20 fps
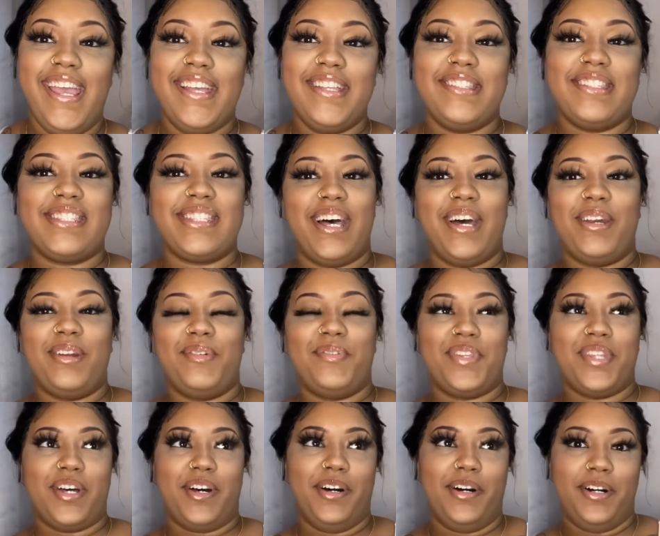inside of
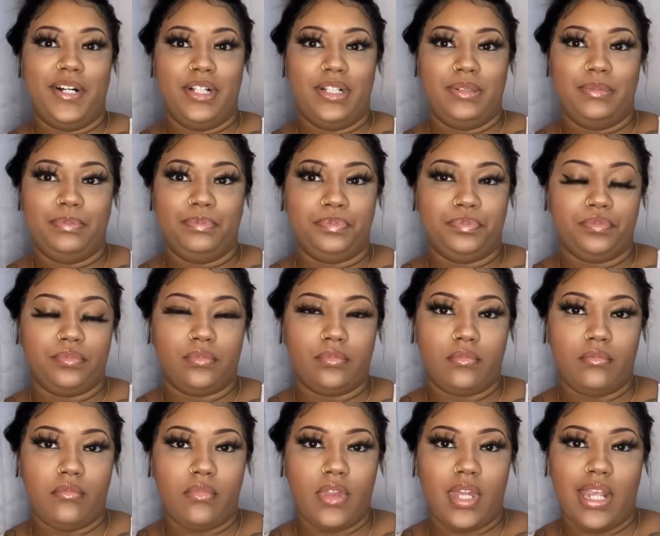the um
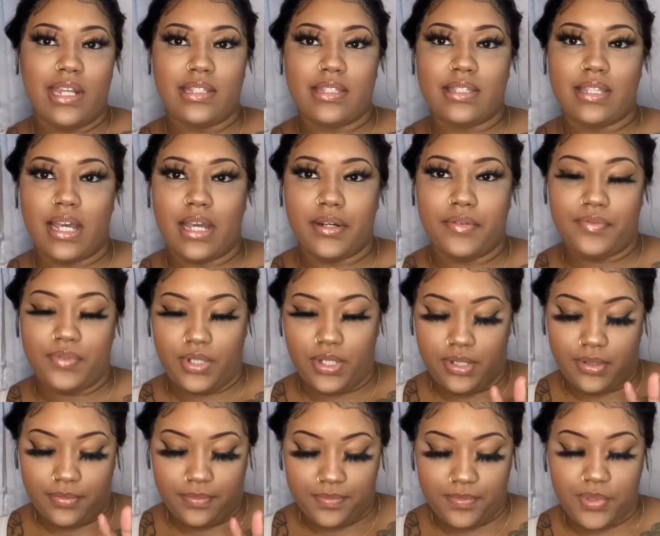inside of the
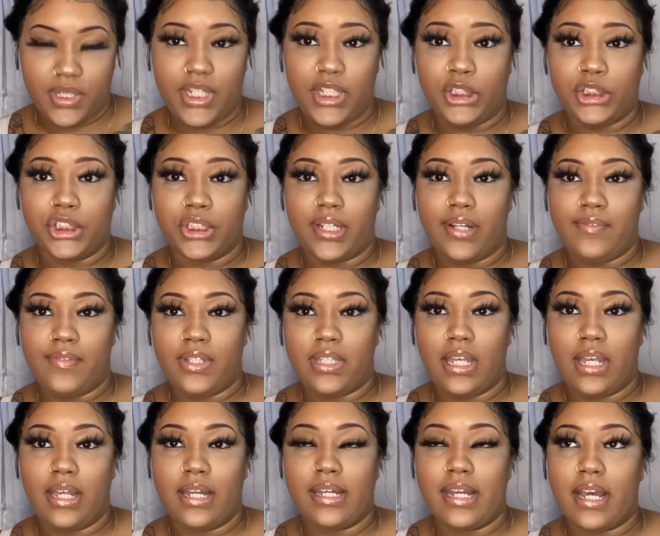bleach and
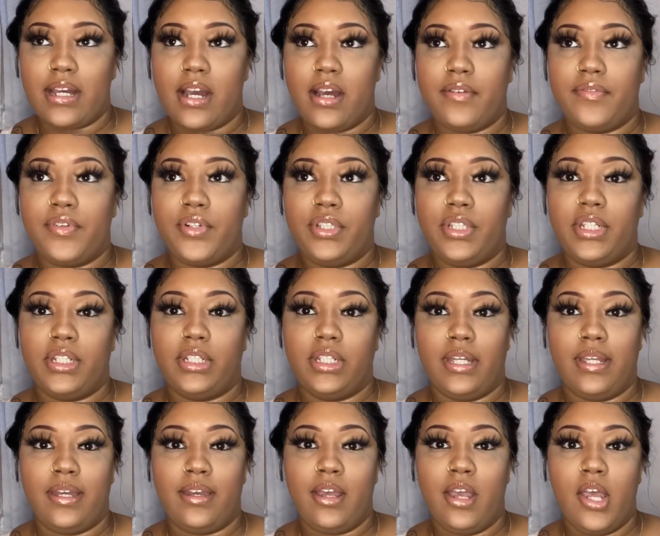everything and I covered the
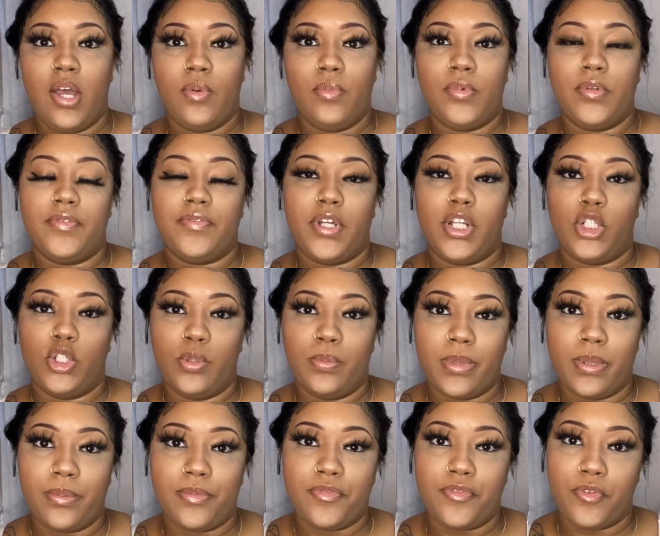lid with
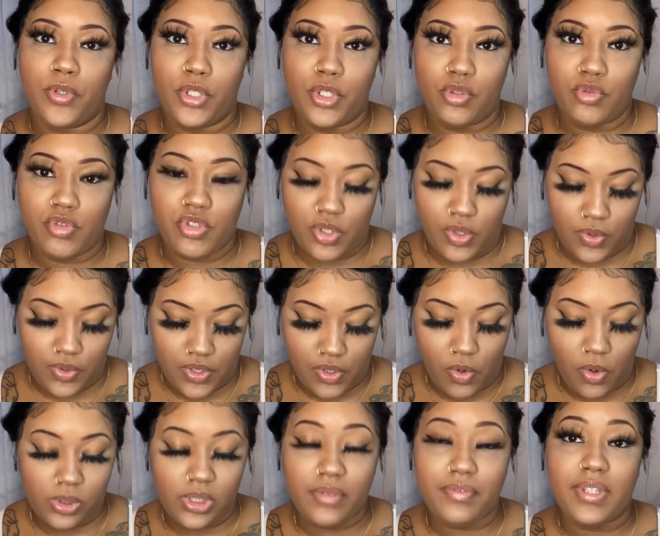aluminum foil so
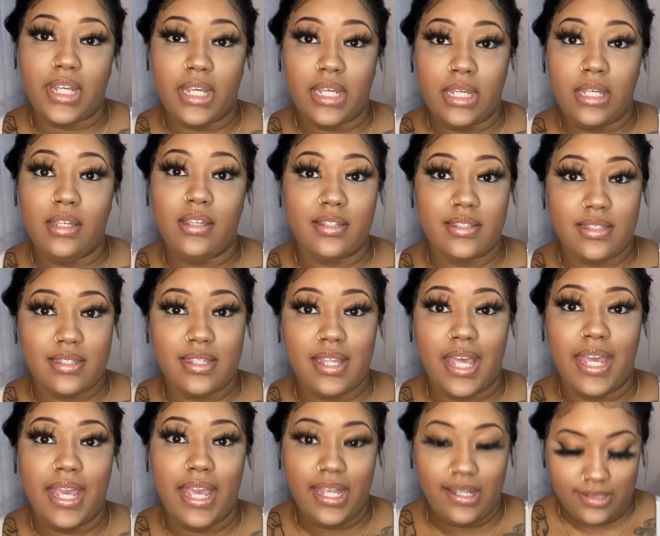all of the heat could
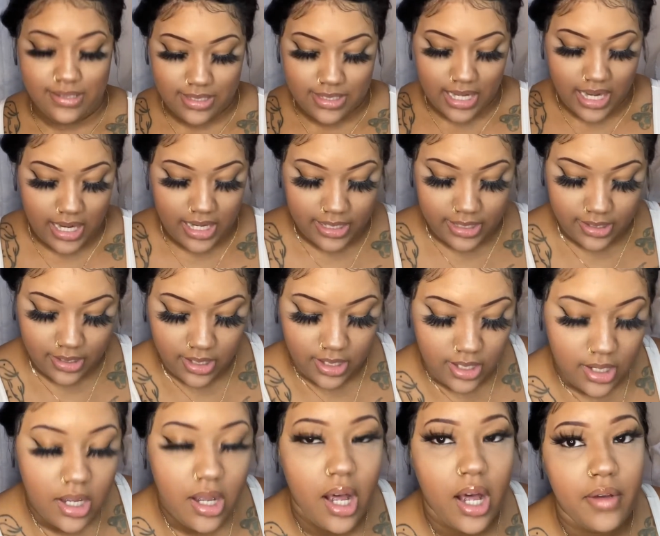stay inside
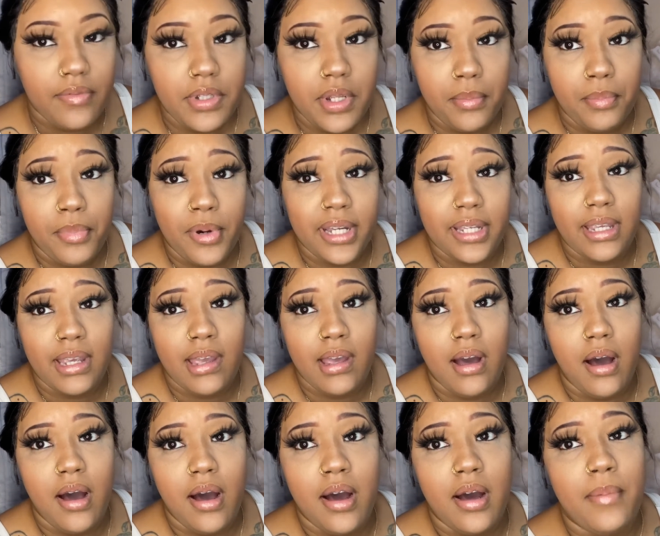of the bucket.
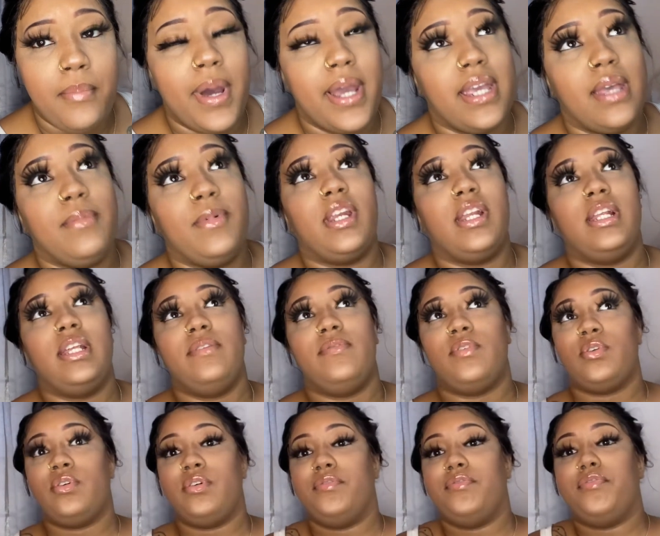Um, I am going to leave
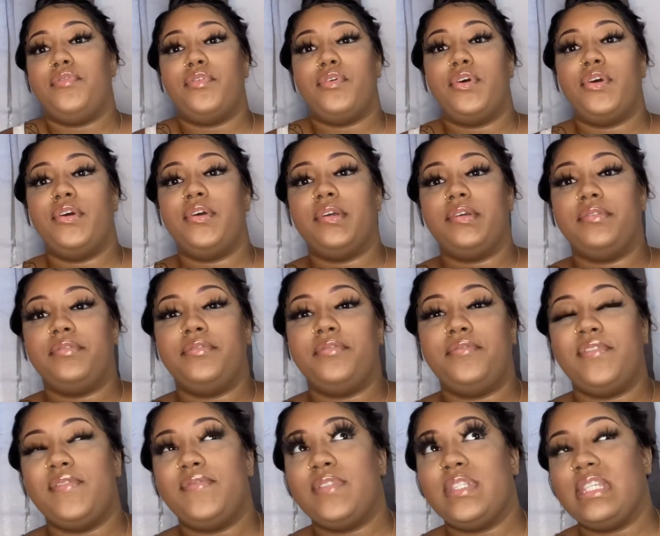it on for
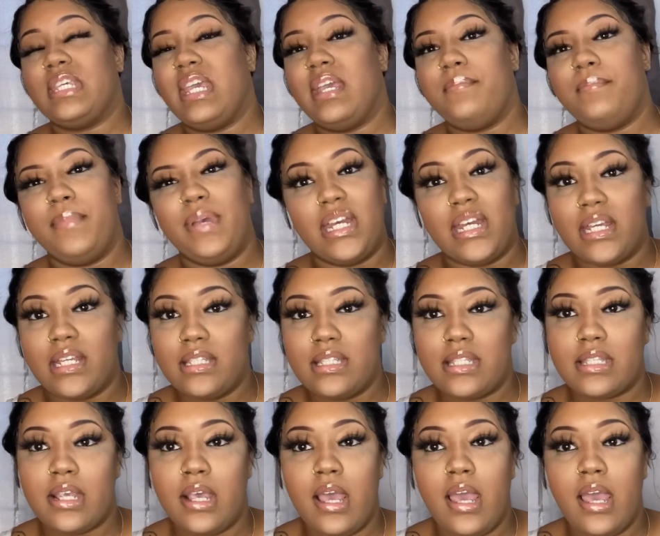15 minutes.